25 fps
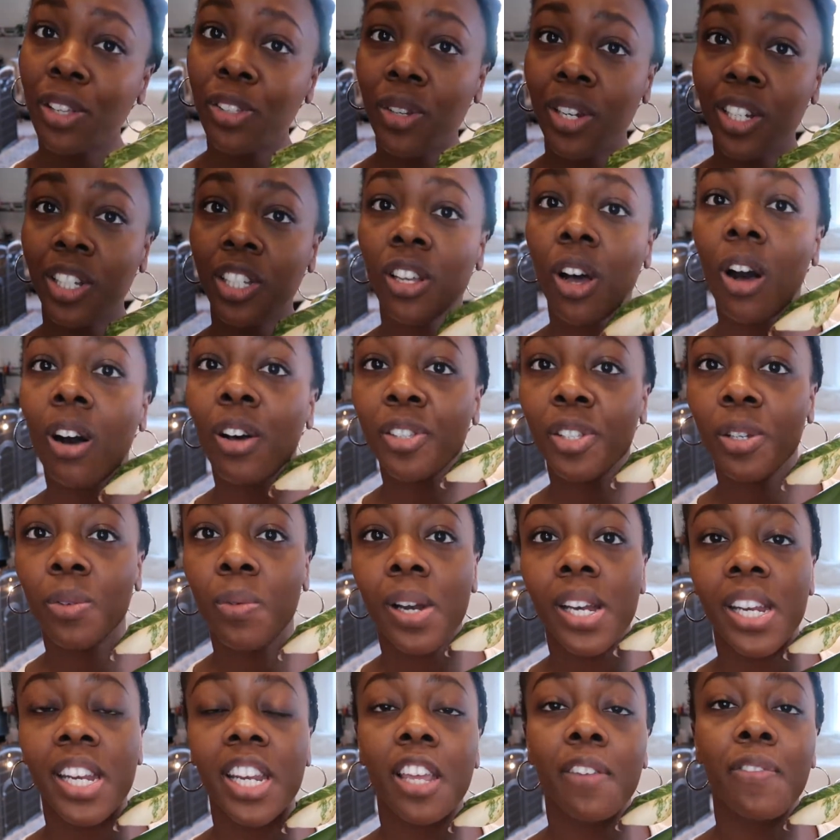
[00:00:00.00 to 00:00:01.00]
So I just also
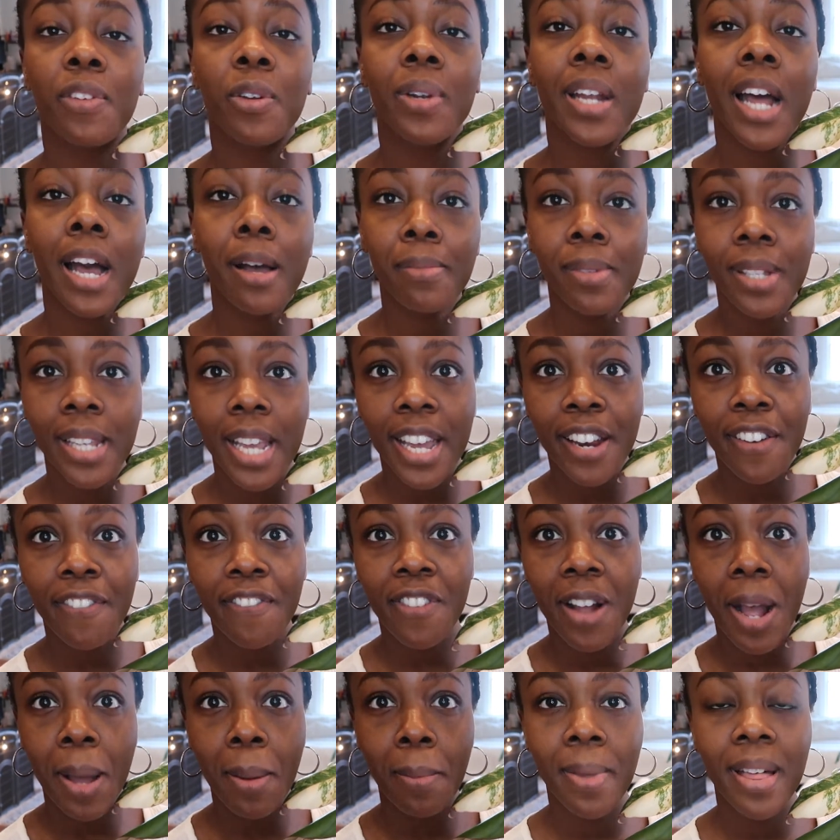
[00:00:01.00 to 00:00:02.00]
wanted to give you an update
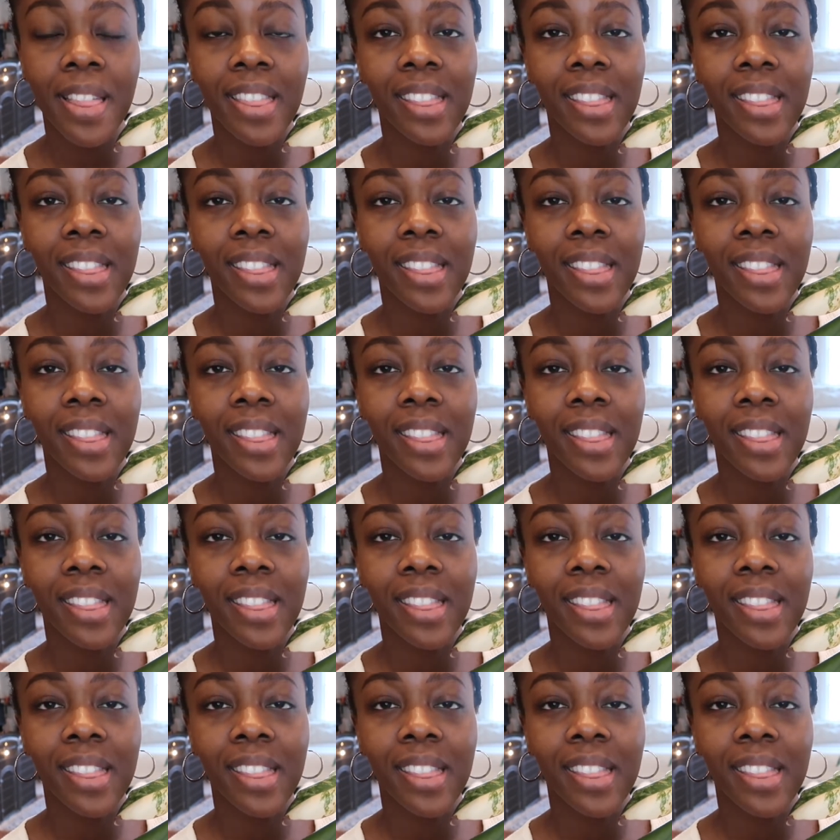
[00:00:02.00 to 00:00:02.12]
from